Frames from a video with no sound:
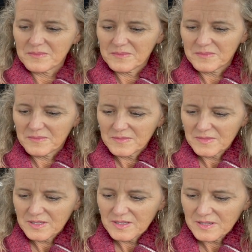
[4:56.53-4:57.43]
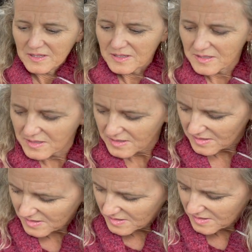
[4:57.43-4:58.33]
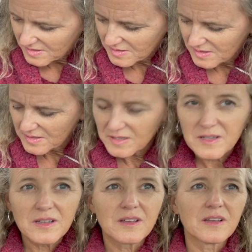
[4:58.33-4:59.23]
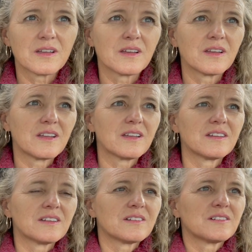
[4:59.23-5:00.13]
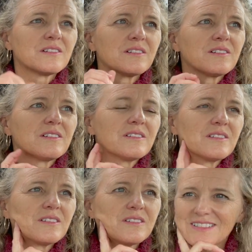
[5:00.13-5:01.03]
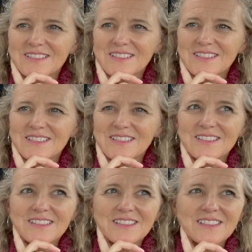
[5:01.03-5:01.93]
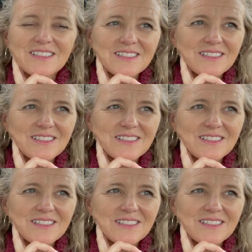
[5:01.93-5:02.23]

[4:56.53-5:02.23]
(silent)